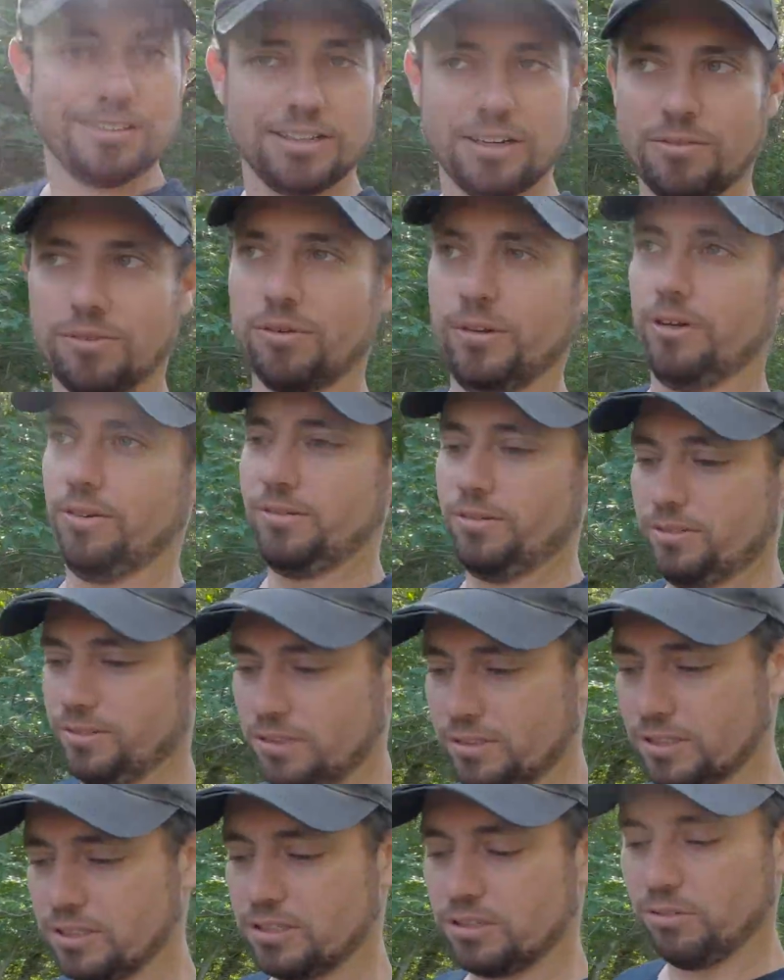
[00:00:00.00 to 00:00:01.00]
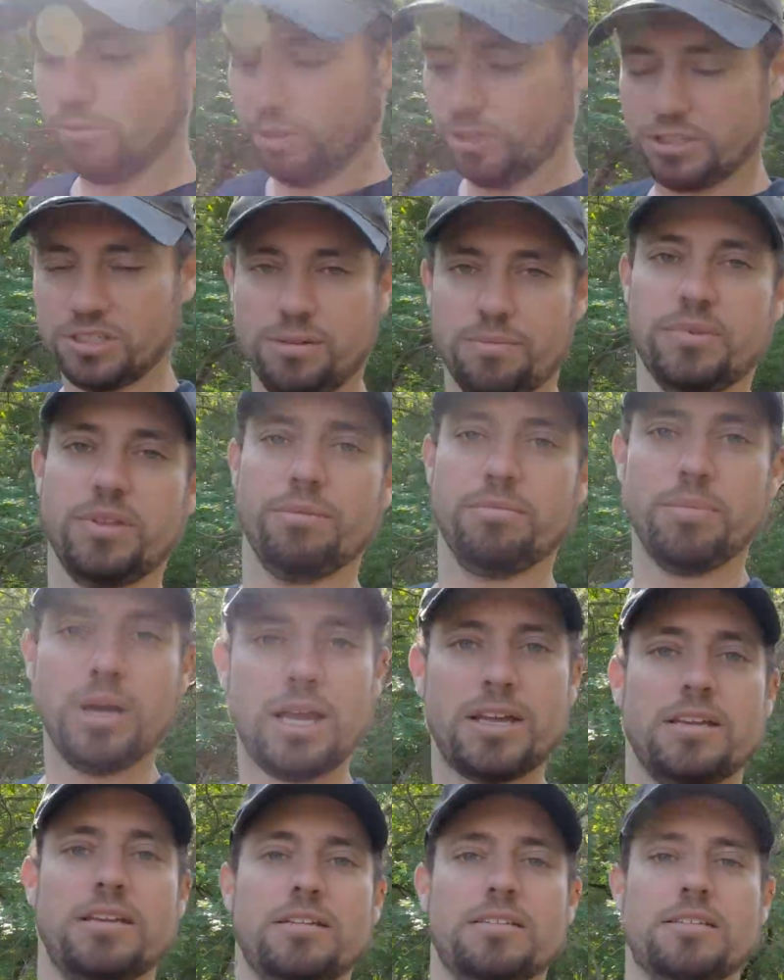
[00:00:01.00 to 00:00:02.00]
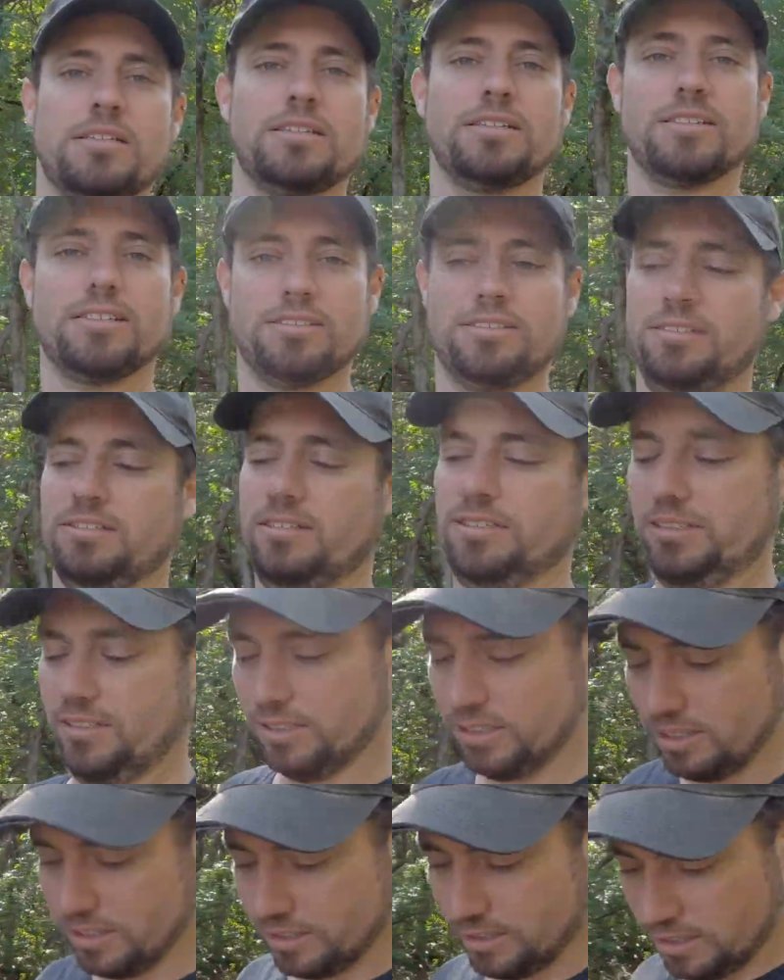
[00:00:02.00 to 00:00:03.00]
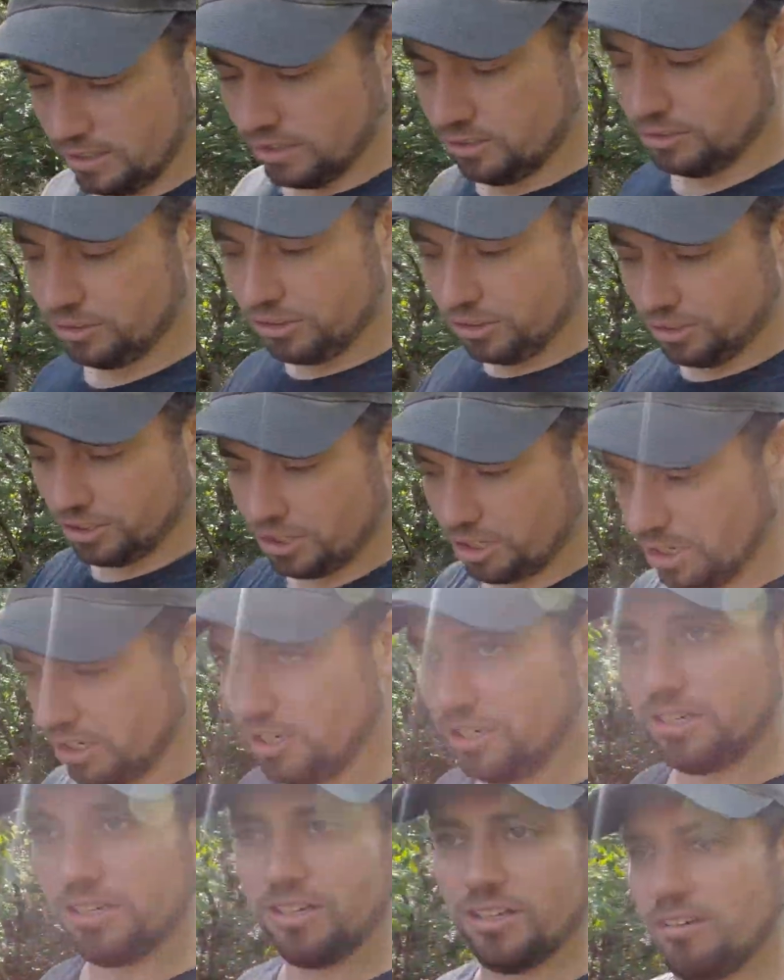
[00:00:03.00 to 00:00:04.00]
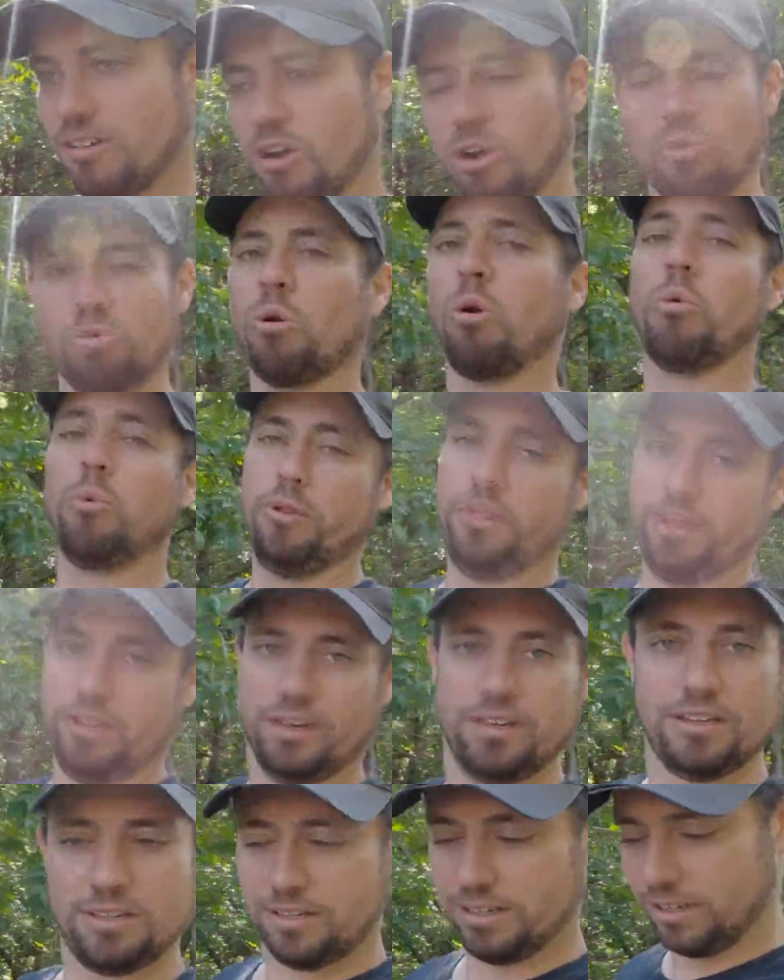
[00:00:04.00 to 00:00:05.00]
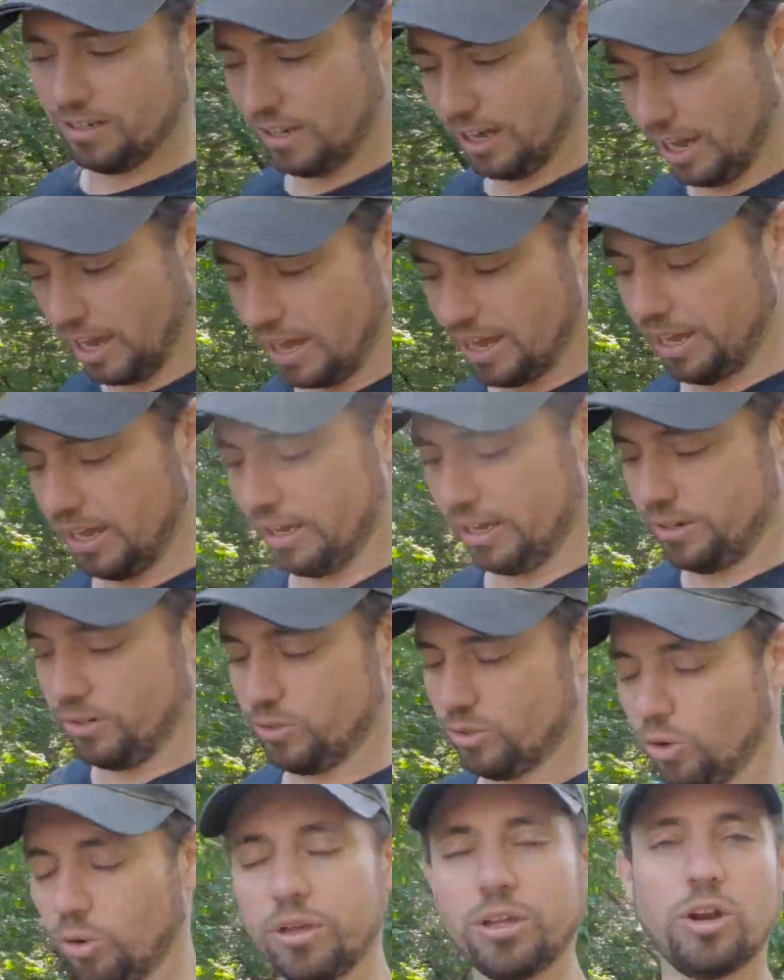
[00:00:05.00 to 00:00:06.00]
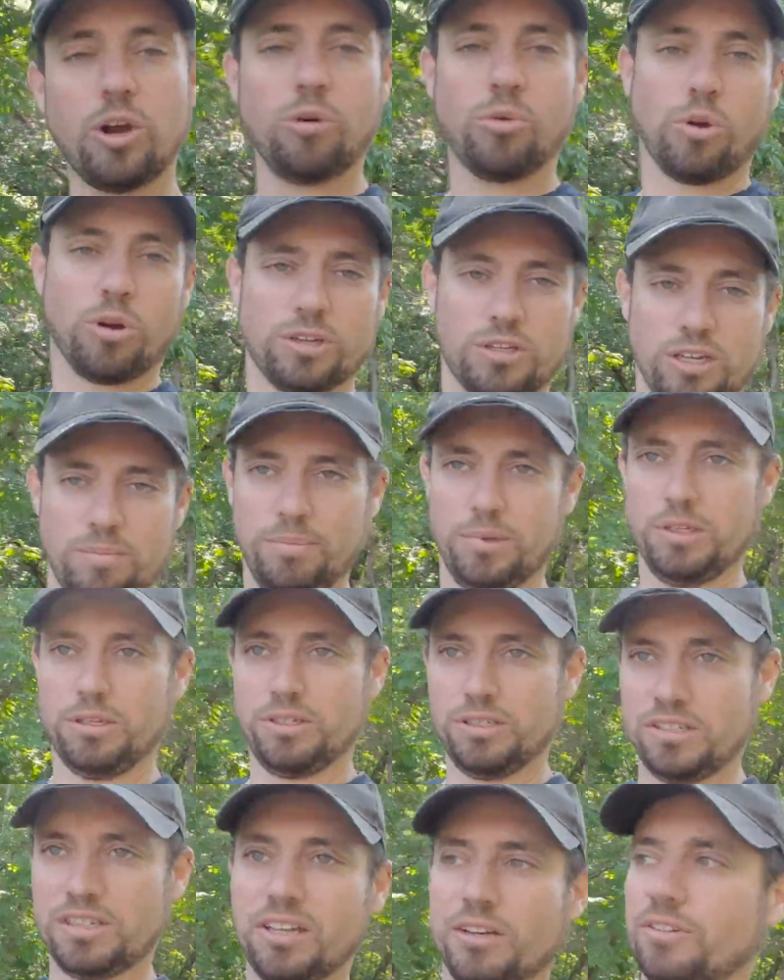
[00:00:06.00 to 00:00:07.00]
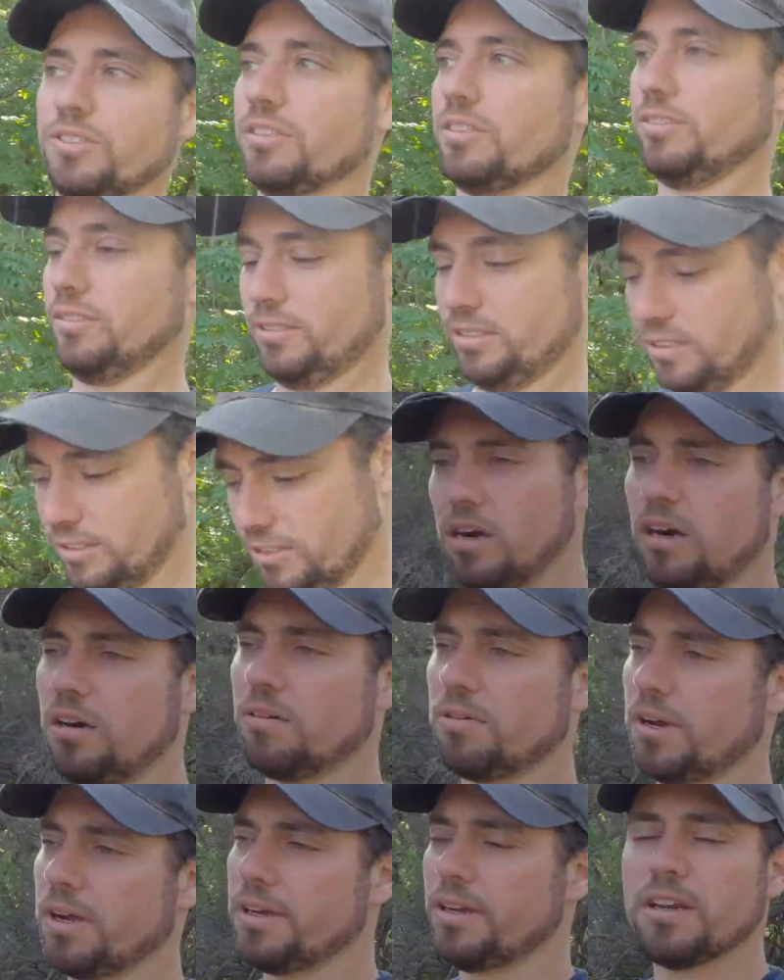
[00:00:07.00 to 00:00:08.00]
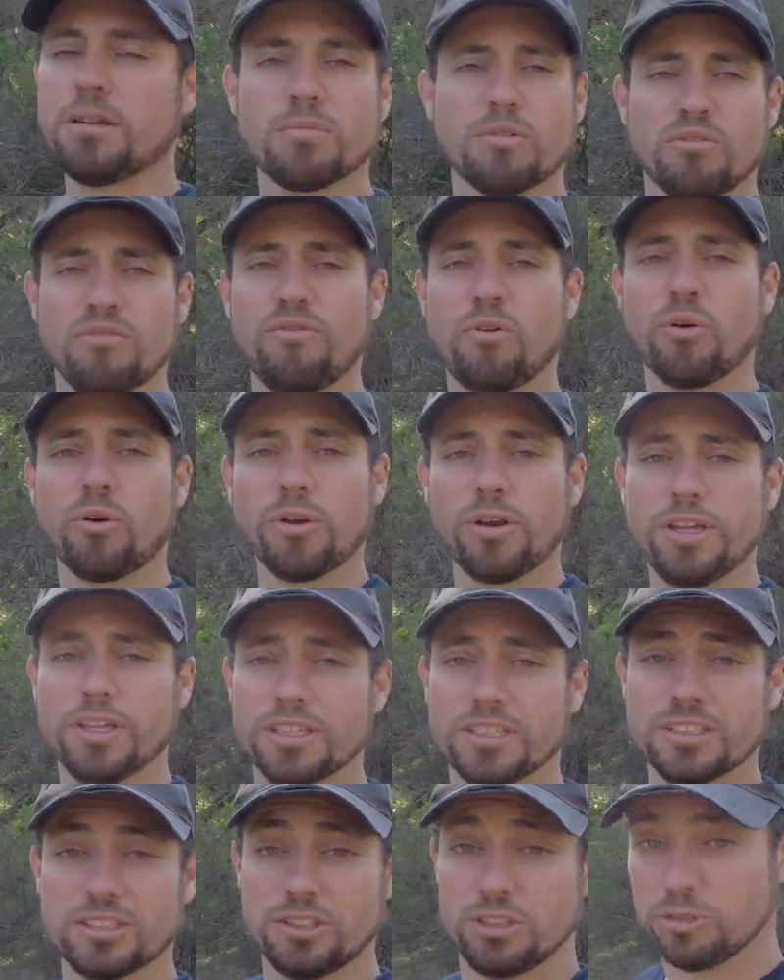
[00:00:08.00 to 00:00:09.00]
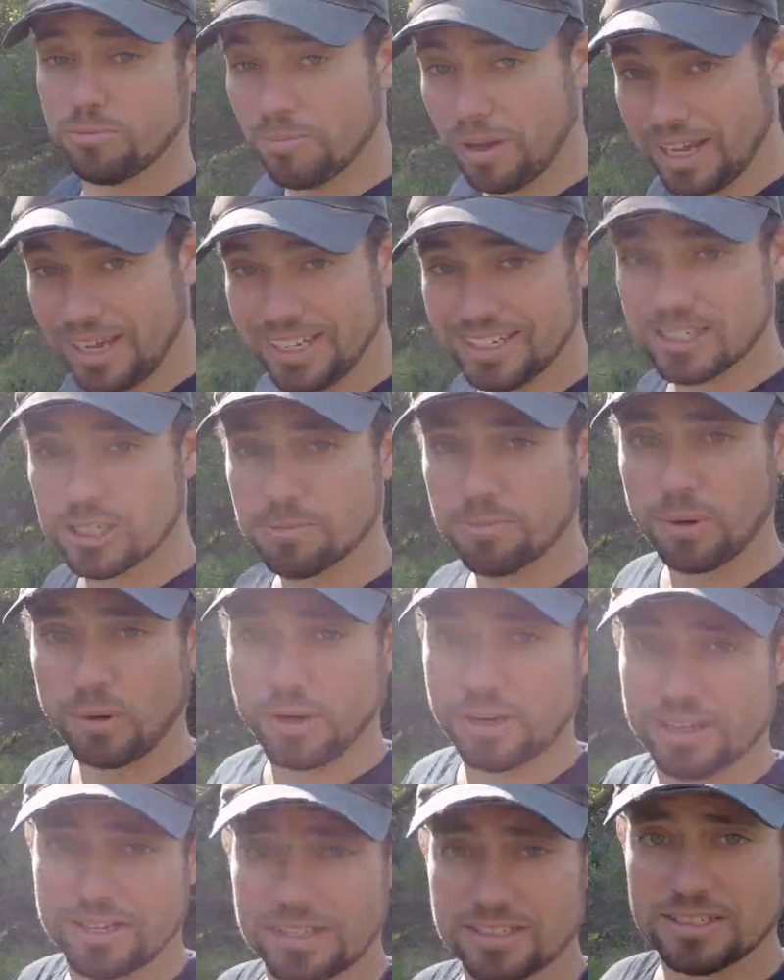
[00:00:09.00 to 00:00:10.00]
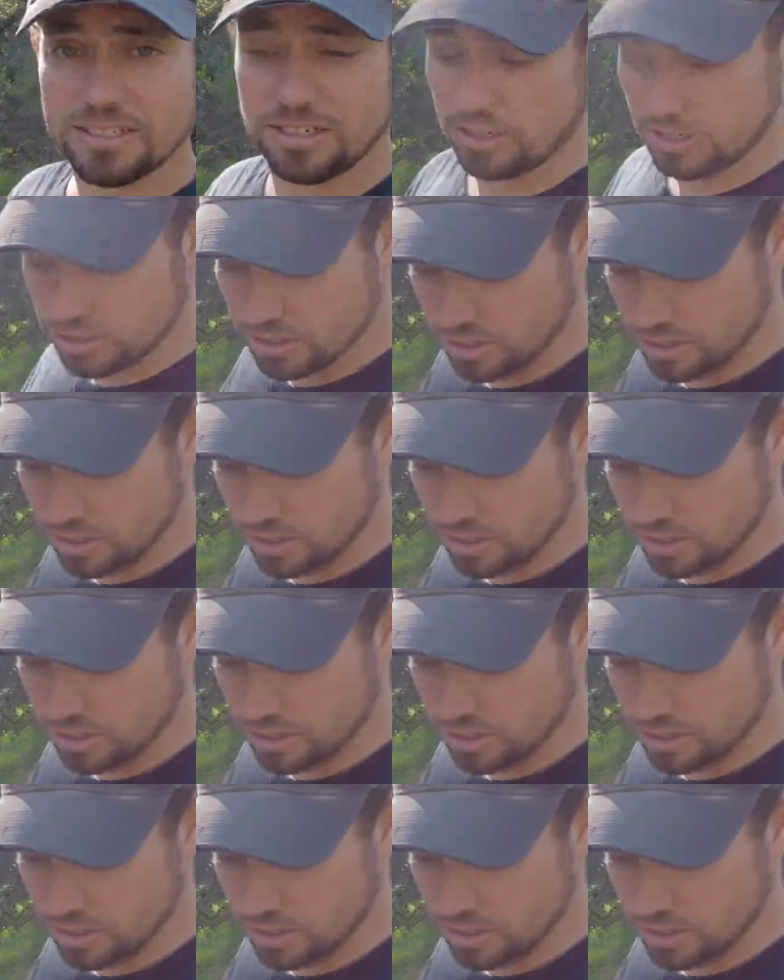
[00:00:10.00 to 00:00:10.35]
You never know. It's always something, but just roll with it and don't get all worked up in the details. All right, number 4 is you may experience